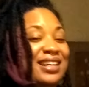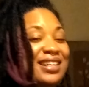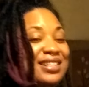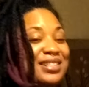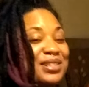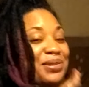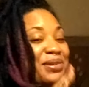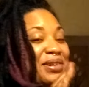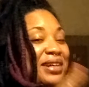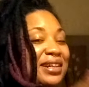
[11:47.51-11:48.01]

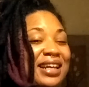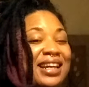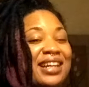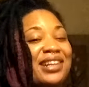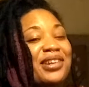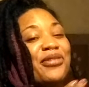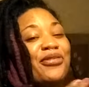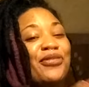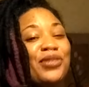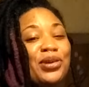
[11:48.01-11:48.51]
So in
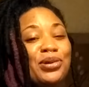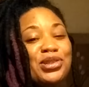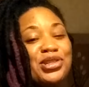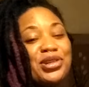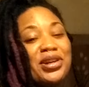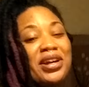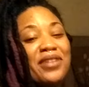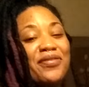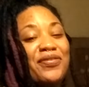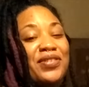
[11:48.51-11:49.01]
the future,
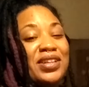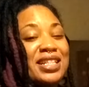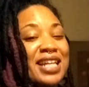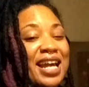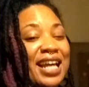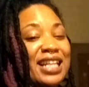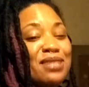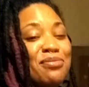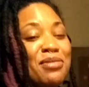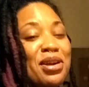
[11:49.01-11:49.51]
if it
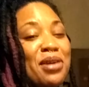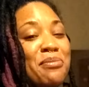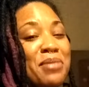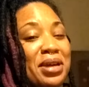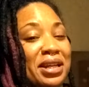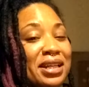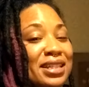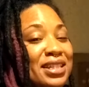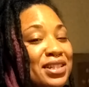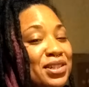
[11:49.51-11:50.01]
takes me a
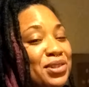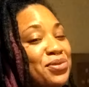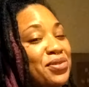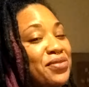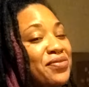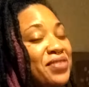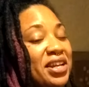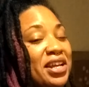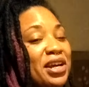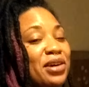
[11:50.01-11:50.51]
minute to do a
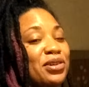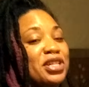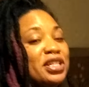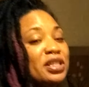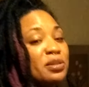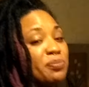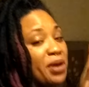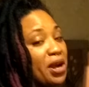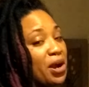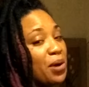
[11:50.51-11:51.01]
video,
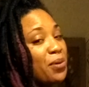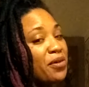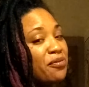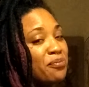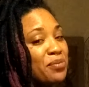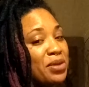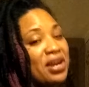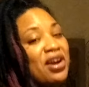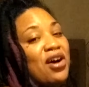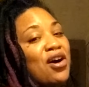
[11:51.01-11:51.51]
just bear with
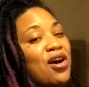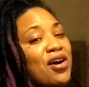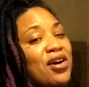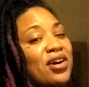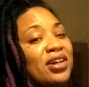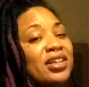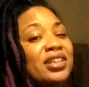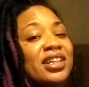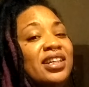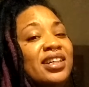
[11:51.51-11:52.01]
me, y'all.
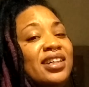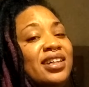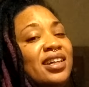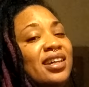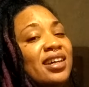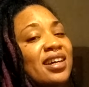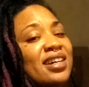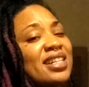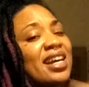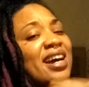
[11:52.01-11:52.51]

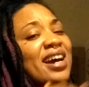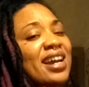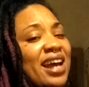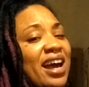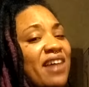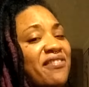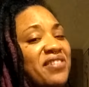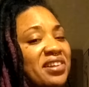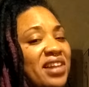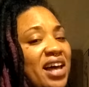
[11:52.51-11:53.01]
Because I gotta
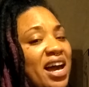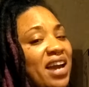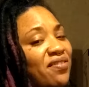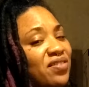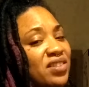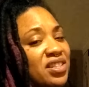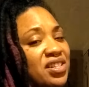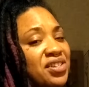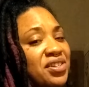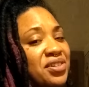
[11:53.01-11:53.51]
have a
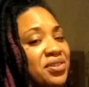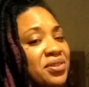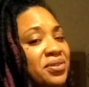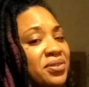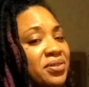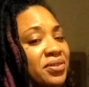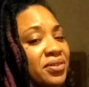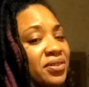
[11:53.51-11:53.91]
life too,